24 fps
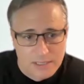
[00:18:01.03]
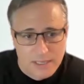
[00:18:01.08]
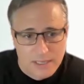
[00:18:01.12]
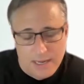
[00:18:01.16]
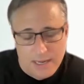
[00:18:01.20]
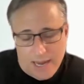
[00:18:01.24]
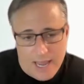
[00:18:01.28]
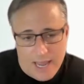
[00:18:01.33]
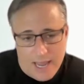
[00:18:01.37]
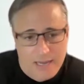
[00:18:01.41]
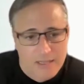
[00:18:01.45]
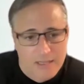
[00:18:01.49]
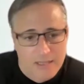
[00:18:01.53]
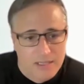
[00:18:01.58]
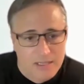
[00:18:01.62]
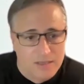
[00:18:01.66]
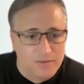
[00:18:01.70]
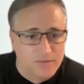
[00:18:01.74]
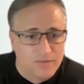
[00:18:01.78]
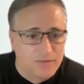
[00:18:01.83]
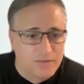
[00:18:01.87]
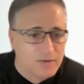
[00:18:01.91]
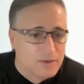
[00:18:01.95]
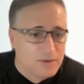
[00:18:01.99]
an
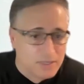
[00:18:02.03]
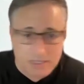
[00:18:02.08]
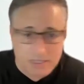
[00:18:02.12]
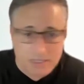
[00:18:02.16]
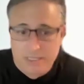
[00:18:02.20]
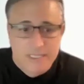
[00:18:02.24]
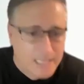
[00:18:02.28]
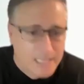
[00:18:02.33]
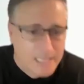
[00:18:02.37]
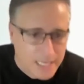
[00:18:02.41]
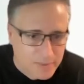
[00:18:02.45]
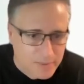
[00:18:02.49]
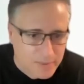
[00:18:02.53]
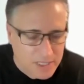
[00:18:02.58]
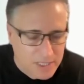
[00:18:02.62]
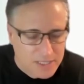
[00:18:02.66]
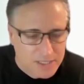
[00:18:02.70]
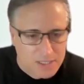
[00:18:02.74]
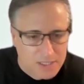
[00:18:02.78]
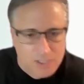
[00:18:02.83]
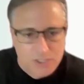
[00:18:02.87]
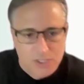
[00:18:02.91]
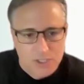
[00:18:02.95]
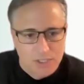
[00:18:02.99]
active Slack
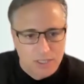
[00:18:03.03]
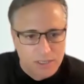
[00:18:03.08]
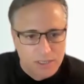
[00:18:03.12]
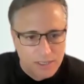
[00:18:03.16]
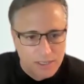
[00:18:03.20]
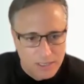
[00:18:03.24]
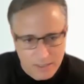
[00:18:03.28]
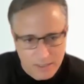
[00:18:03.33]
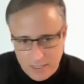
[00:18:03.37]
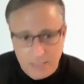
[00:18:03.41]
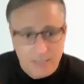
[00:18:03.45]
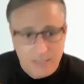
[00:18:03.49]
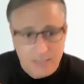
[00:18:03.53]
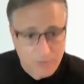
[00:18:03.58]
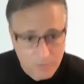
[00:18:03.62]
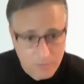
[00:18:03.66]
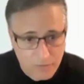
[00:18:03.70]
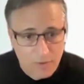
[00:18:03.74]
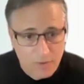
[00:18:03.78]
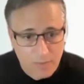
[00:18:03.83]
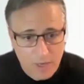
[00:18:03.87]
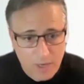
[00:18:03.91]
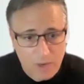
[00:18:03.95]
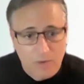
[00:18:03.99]
message that they are getting
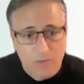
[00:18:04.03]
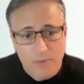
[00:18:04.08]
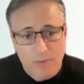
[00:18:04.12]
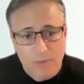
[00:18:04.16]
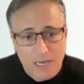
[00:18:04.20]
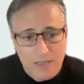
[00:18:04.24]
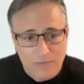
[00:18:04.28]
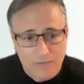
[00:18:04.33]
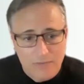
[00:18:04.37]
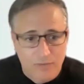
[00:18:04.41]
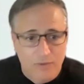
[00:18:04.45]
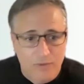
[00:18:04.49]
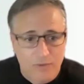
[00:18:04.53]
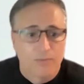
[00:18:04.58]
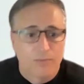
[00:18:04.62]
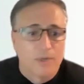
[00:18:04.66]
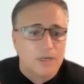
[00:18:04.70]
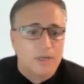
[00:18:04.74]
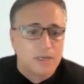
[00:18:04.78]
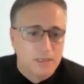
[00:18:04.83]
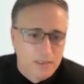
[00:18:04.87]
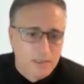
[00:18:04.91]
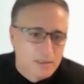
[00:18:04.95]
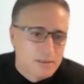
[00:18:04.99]
from our platform,
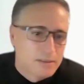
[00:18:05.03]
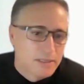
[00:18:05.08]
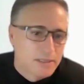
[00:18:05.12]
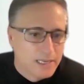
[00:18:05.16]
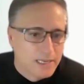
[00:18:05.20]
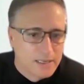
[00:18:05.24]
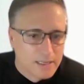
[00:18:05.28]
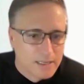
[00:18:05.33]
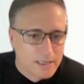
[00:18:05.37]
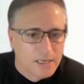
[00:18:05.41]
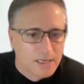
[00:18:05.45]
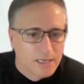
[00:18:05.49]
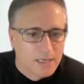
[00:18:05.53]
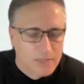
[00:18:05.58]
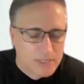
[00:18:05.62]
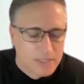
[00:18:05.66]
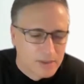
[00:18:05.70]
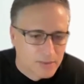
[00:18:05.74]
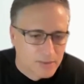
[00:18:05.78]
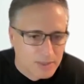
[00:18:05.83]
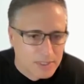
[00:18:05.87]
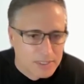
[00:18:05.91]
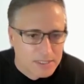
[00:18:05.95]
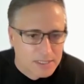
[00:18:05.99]
telling them that
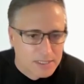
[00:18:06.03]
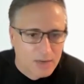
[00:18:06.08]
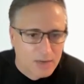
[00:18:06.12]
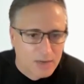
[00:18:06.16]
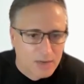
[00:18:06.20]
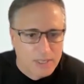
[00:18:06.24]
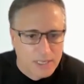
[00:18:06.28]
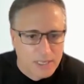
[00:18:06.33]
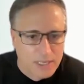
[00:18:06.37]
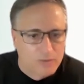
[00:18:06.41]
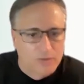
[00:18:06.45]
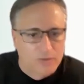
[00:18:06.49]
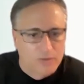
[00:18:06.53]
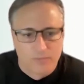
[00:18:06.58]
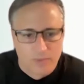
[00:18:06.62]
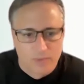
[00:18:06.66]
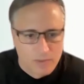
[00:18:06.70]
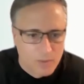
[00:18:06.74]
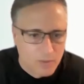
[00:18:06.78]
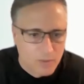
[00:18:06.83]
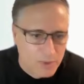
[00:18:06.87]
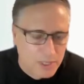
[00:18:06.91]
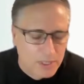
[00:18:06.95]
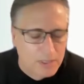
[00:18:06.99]
there is now an out of
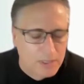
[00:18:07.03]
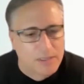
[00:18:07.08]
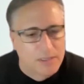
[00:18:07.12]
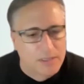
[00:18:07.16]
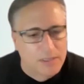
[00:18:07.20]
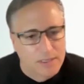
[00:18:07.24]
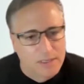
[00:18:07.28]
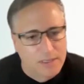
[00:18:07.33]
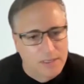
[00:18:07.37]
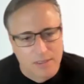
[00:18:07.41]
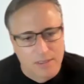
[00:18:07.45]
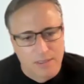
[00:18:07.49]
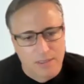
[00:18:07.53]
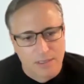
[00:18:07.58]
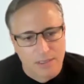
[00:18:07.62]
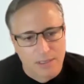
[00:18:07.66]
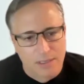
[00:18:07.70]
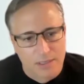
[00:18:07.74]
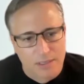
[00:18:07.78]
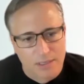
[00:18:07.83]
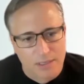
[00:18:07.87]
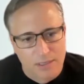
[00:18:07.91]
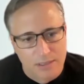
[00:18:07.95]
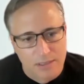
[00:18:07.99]
memory in
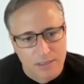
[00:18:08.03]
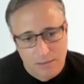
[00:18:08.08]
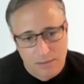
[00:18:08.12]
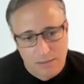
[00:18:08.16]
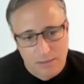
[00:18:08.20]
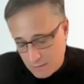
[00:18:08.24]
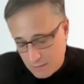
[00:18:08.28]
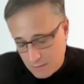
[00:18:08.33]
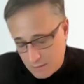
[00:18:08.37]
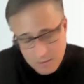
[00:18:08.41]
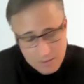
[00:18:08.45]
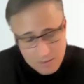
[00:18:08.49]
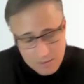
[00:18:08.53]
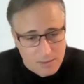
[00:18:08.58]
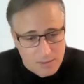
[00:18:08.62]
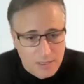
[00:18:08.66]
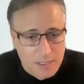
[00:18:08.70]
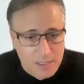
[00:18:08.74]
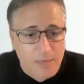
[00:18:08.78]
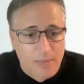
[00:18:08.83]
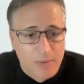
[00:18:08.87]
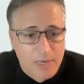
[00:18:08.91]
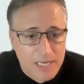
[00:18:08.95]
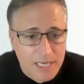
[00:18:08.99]
the
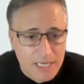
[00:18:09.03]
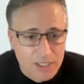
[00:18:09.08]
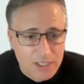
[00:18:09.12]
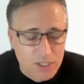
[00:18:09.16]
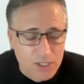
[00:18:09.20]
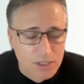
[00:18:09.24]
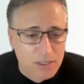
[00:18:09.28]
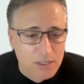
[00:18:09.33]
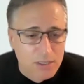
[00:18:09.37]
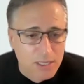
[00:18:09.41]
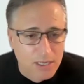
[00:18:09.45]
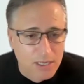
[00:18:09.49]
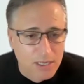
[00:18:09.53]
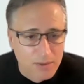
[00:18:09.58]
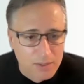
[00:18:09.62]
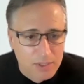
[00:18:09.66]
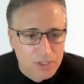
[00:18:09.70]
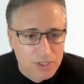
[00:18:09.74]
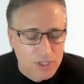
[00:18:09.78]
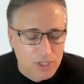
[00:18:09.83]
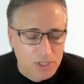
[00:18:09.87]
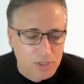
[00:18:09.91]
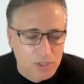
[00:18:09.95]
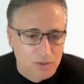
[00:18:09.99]
application that they are in
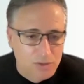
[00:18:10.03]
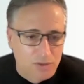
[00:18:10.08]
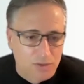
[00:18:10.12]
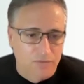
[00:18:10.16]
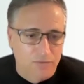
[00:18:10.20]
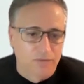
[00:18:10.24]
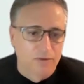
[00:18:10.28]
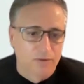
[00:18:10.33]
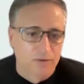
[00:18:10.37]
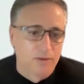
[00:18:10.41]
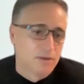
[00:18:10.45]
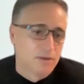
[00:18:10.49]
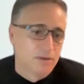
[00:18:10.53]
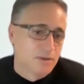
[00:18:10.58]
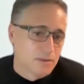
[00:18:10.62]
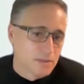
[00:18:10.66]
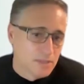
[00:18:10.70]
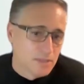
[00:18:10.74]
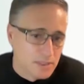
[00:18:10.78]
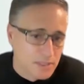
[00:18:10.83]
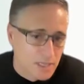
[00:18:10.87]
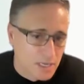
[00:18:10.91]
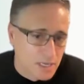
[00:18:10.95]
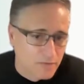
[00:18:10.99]
charge of.
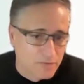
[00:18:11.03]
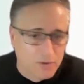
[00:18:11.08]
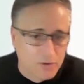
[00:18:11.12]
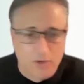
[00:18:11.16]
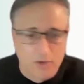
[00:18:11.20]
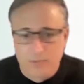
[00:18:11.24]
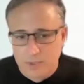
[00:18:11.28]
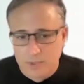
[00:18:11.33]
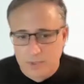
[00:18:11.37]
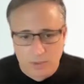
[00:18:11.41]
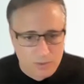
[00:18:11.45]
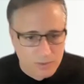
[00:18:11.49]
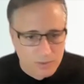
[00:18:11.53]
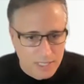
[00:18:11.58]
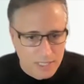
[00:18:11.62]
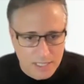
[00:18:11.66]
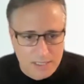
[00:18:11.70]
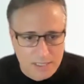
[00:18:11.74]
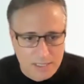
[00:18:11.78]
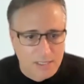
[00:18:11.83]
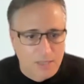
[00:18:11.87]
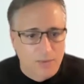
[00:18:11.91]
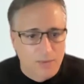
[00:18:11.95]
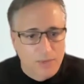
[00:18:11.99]
The DevOps or the
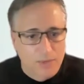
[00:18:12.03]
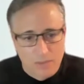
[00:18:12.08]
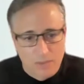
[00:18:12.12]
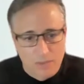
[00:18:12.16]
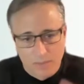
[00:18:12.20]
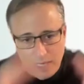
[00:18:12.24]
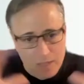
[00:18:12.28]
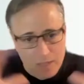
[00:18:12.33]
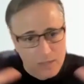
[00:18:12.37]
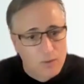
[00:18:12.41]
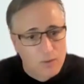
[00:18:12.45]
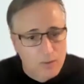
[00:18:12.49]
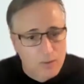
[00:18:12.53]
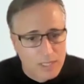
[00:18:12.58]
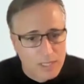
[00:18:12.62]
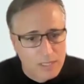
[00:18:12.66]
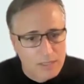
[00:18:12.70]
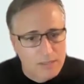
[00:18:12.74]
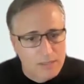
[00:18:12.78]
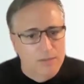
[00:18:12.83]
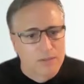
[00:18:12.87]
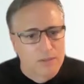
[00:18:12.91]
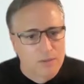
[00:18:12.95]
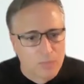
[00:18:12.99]
SRE might look at
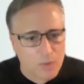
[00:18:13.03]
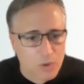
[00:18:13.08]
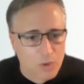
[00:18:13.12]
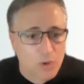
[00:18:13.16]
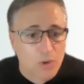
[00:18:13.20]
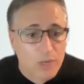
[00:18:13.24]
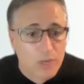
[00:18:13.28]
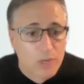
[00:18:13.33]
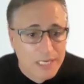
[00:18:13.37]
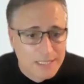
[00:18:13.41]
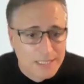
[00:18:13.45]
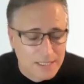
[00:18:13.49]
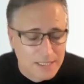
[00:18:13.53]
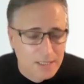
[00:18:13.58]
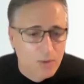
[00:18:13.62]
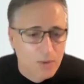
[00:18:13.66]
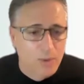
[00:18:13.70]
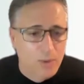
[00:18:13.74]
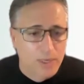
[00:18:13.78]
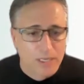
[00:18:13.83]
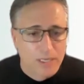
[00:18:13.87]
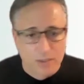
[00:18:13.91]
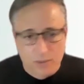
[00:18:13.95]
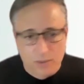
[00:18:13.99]
it in a more holistic
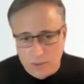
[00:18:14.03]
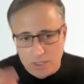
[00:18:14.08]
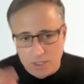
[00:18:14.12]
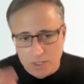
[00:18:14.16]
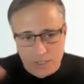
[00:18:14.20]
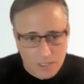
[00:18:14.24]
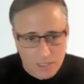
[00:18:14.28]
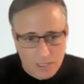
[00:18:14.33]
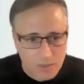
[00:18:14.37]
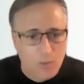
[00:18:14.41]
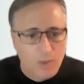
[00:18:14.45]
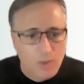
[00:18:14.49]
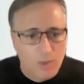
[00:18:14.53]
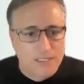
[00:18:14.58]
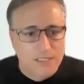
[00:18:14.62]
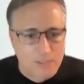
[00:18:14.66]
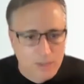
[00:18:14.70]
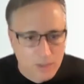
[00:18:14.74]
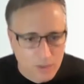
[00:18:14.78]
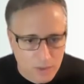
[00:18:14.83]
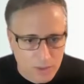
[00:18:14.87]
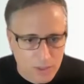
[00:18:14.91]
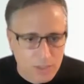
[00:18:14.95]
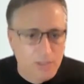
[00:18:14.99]
way to see what's
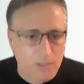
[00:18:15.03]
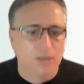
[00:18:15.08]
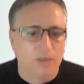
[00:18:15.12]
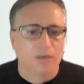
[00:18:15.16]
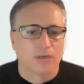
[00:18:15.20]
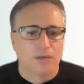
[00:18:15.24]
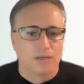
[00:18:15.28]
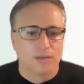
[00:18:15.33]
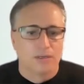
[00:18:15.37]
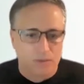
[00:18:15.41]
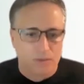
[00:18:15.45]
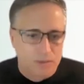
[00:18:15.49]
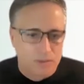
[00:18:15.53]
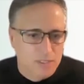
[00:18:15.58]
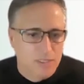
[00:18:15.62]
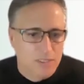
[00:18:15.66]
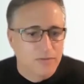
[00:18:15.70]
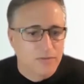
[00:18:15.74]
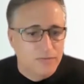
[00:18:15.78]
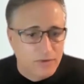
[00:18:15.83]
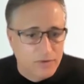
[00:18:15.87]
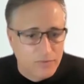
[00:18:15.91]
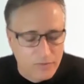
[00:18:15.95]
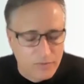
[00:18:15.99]
going on, to see
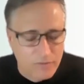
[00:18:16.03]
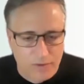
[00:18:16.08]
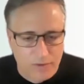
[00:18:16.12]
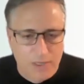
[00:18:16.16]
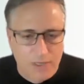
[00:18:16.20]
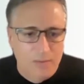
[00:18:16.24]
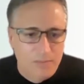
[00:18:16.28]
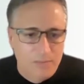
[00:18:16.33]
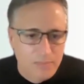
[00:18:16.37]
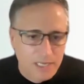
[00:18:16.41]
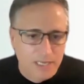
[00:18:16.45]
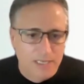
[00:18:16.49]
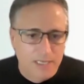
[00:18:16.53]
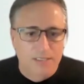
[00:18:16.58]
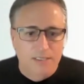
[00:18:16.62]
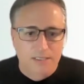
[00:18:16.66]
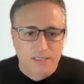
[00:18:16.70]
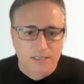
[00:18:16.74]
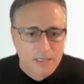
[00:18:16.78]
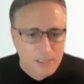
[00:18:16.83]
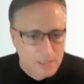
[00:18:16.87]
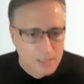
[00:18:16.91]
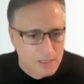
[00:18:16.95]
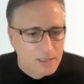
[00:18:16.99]
if everything in
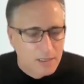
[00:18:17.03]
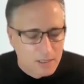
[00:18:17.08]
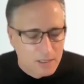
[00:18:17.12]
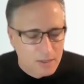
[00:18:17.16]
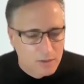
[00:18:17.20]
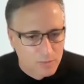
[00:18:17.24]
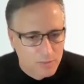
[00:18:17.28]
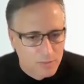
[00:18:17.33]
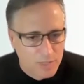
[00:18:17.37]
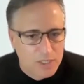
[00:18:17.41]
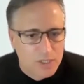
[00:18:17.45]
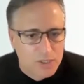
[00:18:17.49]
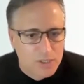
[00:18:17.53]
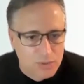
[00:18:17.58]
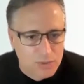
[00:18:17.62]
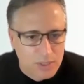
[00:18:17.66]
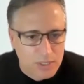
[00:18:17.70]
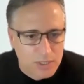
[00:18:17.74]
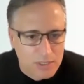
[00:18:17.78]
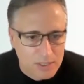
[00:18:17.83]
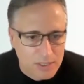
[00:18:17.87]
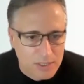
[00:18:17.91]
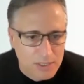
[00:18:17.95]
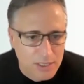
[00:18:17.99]
place, and to make sure
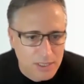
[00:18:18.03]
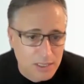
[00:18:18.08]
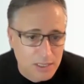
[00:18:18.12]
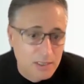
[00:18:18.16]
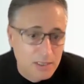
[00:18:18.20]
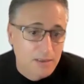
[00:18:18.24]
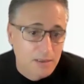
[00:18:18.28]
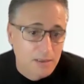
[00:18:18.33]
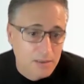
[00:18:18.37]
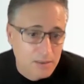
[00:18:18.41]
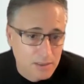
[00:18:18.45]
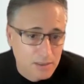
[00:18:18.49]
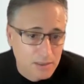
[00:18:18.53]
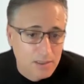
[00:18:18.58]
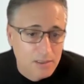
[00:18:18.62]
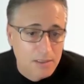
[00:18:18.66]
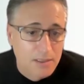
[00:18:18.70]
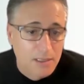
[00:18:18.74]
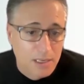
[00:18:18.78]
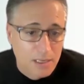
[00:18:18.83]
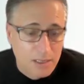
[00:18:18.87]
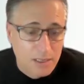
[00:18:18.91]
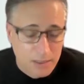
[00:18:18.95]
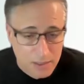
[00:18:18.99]
that, again,
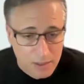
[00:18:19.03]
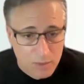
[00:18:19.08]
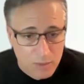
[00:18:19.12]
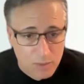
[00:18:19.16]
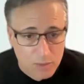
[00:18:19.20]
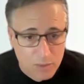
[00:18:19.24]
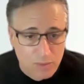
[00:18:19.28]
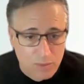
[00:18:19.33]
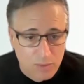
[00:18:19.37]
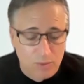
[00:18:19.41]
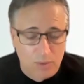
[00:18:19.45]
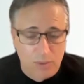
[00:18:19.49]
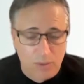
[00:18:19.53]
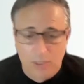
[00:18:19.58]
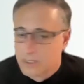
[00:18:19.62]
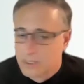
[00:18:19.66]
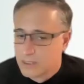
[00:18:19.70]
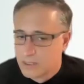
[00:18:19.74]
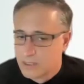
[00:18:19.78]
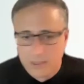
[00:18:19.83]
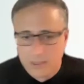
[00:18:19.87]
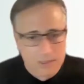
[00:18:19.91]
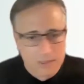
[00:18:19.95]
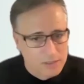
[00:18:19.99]
they are in control.
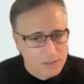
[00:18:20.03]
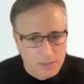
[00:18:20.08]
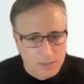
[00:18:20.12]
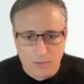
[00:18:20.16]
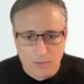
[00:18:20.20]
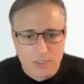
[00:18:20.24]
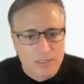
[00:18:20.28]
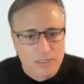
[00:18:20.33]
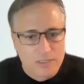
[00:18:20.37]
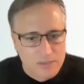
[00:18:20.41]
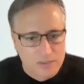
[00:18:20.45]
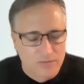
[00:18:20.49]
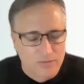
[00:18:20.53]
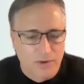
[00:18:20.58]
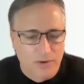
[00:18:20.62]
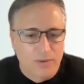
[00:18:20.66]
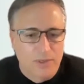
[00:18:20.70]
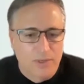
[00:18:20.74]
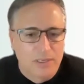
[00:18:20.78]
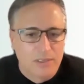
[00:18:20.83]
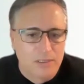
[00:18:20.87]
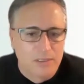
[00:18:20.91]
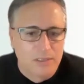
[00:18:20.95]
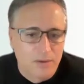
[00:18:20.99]
So it's
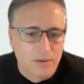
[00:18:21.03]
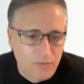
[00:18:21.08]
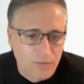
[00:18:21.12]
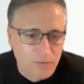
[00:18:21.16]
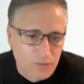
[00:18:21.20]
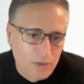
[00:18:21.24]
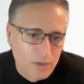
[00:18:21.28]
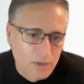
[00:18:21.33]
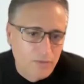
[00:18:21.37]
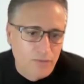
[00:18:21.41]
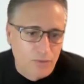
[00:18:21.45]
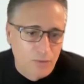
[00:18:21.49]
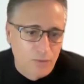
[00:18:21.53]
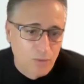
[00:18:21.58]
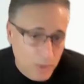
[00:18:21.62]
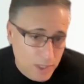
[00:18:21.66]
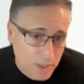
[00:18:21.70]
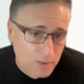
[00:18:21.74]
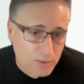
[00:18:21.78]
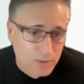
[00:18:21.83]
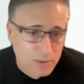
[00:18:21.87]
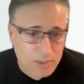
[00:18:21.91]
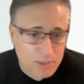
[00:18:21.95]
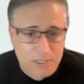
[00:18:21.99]
very different from
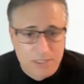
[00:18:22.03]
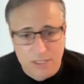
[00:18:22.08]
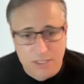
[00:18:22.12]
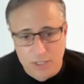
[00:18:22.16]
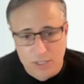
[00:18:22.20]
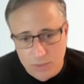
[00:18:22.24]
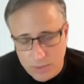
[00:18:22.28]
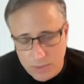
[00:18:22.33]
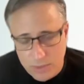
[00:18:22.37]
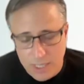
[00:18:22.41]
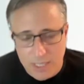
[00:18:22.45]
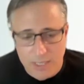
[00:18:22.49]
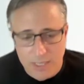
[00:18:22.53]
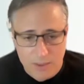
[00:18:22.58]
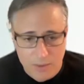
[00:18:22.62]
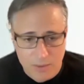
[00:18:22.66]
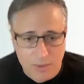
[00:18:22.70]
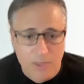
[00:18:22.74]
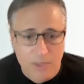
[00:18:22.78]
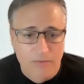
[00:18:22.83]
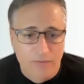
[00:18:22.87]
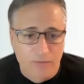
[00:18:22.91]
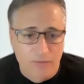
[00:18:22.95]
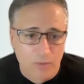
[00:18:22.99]
one organization to
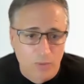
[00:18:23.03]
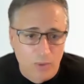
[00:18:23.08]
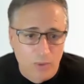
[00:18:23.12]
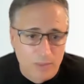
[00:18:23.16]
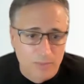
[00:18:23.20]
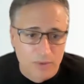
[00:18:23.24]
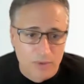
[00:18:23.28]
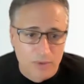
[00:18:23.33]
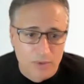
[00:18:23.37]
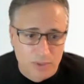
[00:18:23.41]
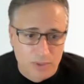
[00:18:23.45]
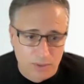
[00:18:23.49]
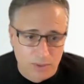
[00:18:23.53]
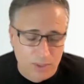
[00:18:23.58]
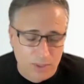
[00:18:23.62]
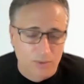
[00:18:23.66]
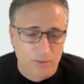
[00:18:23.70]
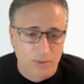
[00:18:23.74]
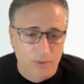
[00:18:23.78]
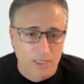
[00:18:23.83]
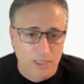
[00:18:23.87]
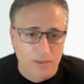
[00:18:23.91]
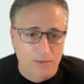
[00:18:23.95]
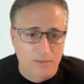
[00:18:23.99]
another and from one persona
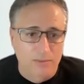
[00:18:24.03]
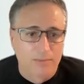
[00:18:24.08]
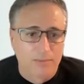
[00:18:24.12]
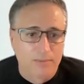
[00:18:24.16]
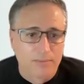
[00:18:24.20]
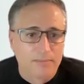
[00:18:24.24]
to another.